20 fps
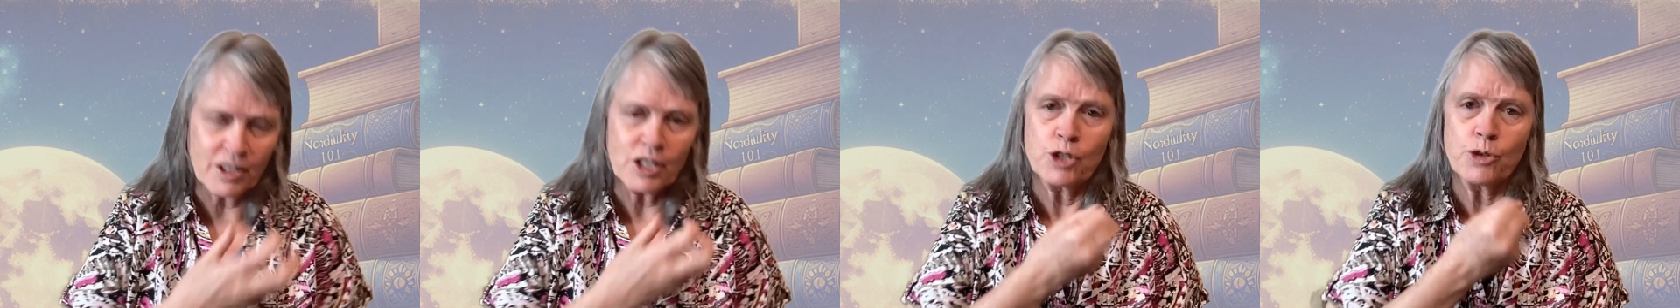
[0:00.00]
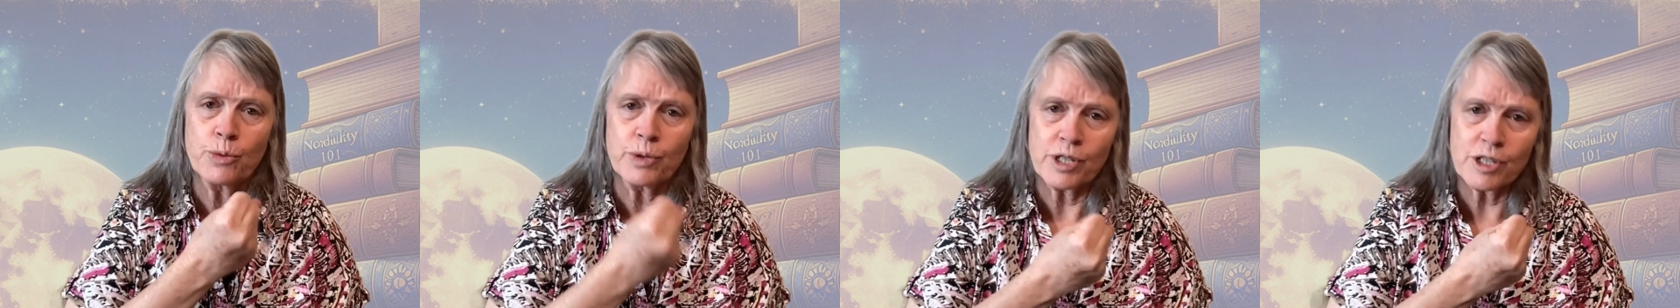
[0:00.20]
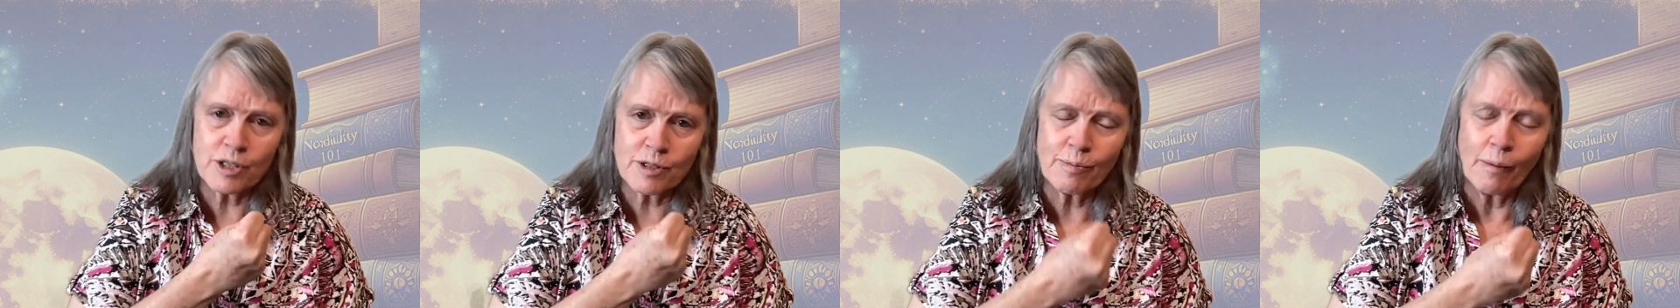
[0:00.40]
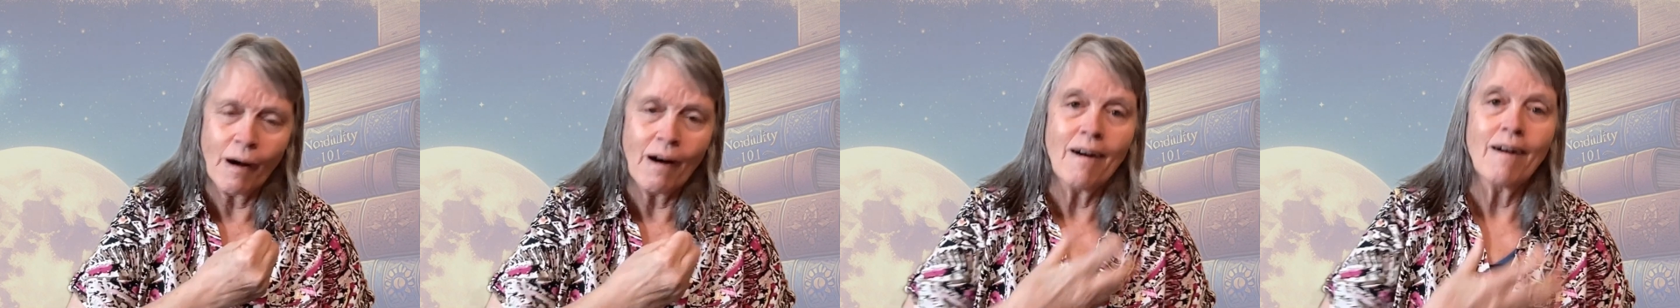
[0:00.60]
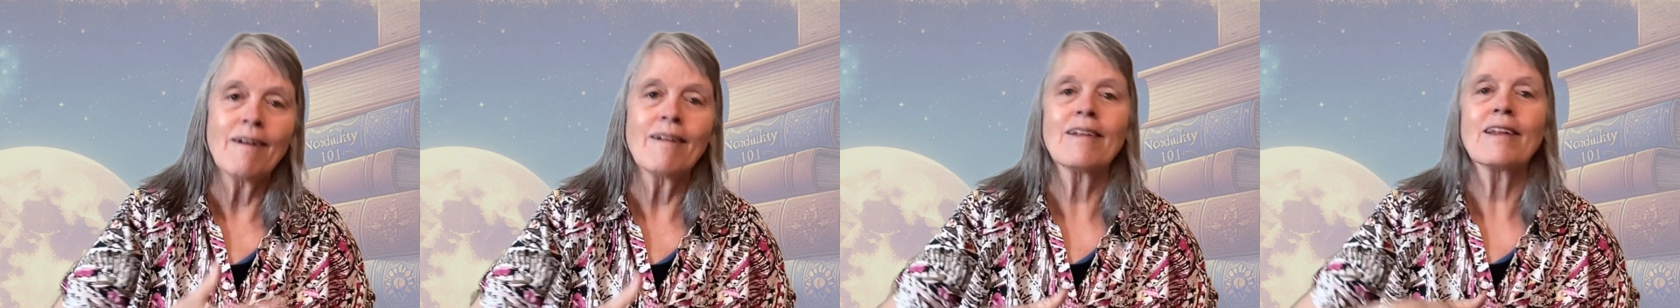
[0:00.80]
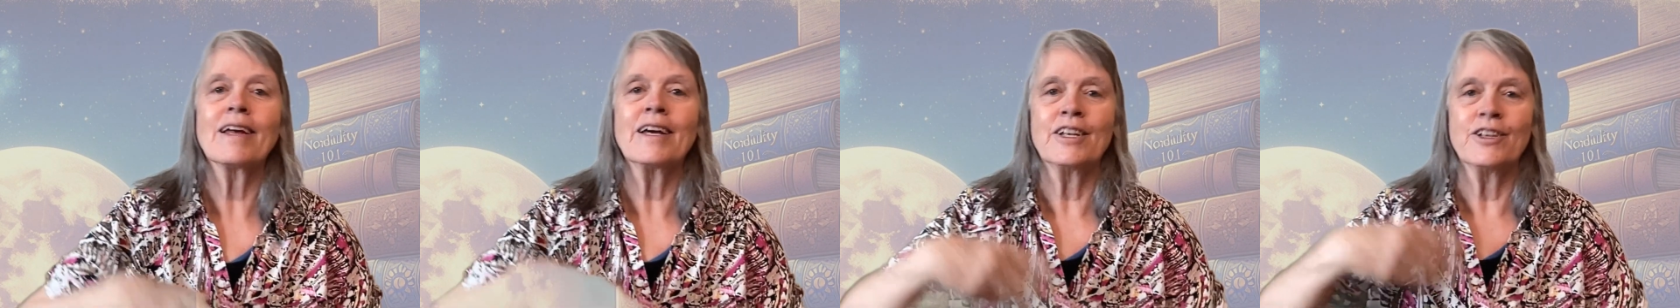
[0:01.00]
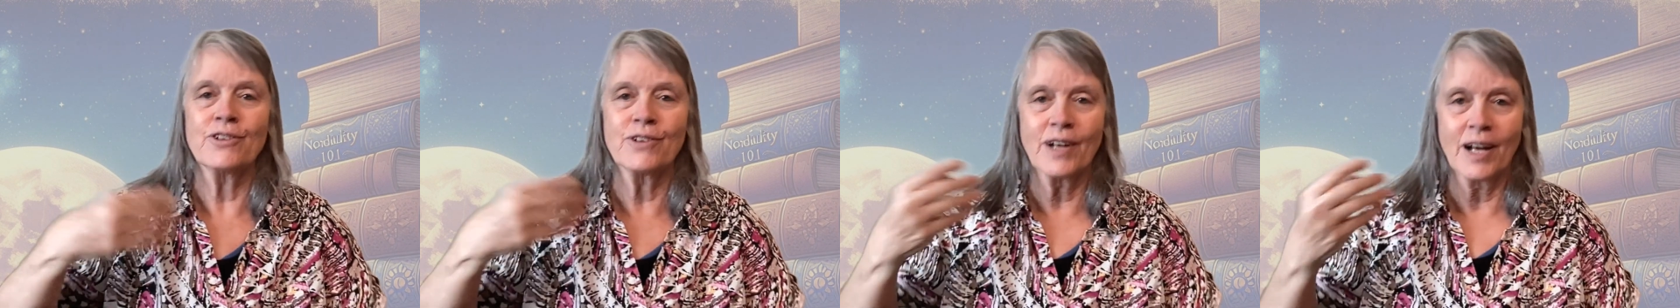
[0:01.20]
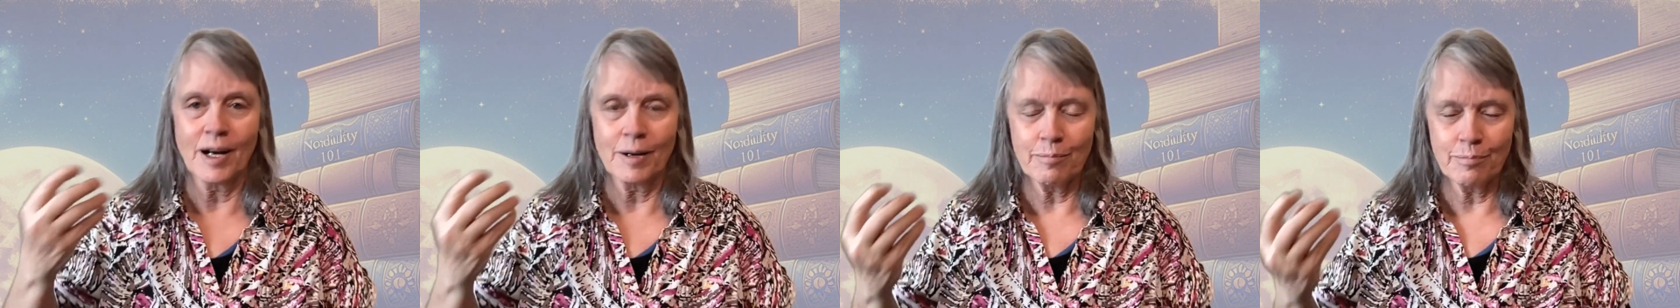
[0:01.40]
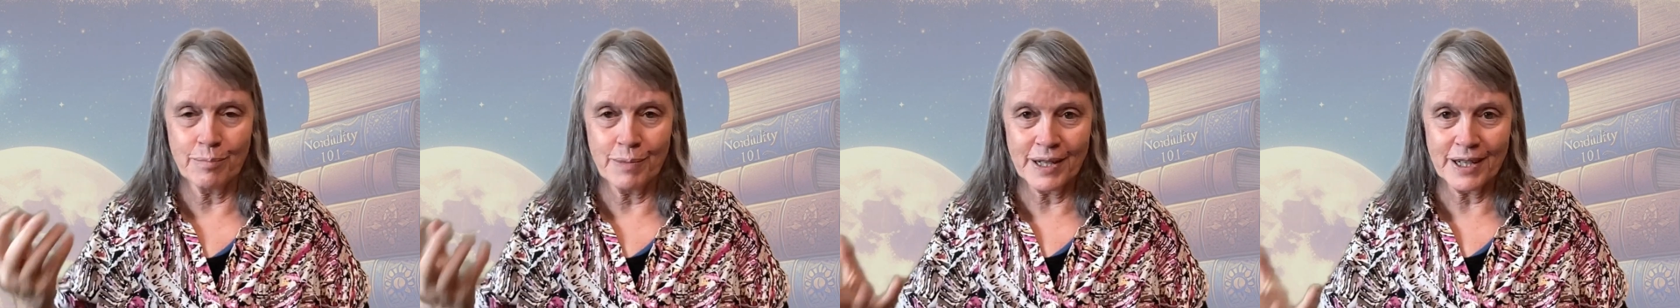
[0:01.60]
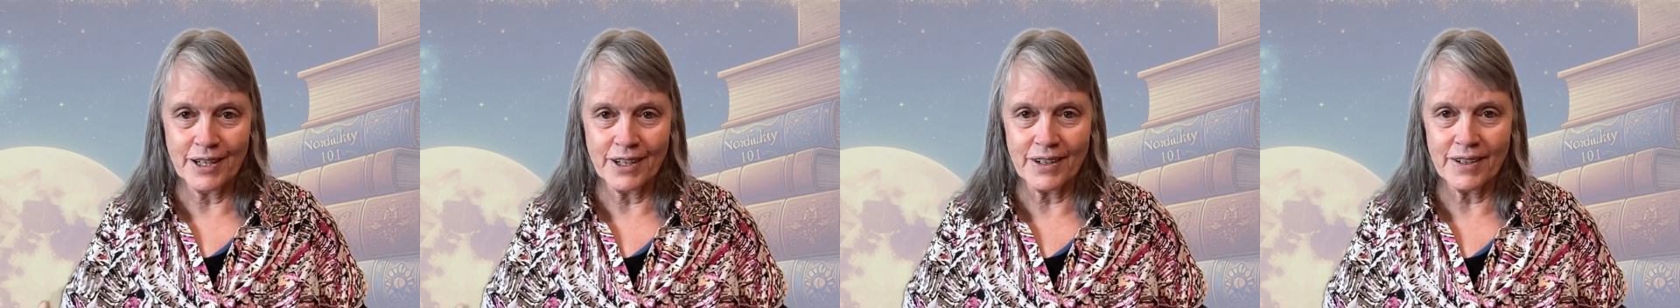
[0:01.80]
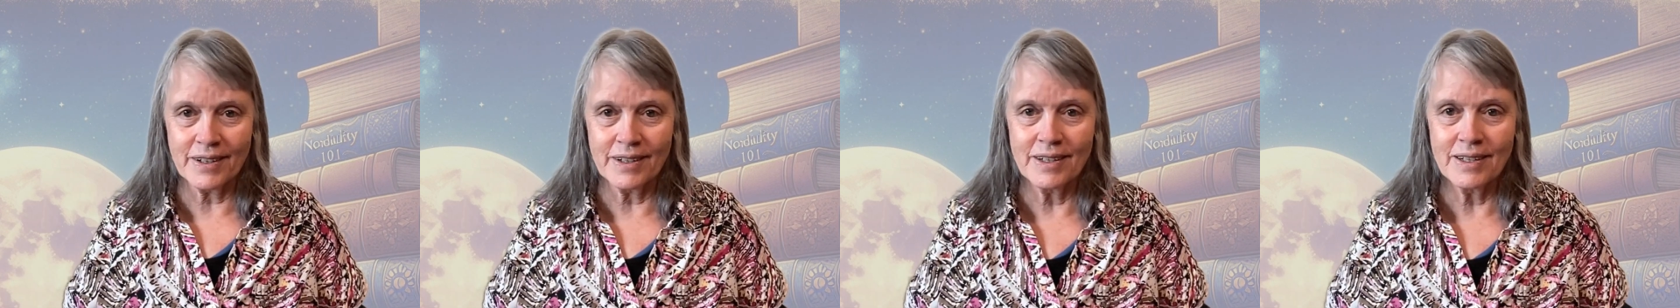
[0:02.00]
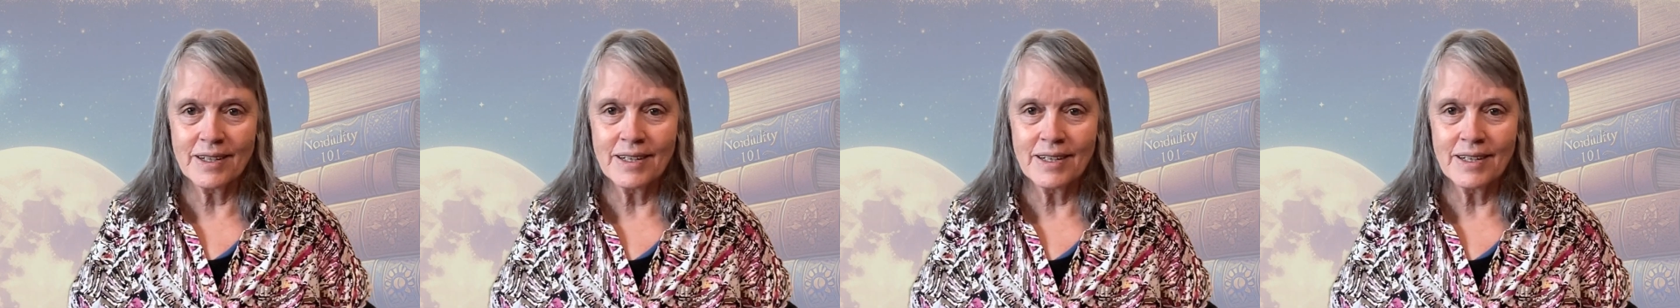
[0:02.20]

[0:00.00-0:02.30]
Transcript: that you were small and you got bigger.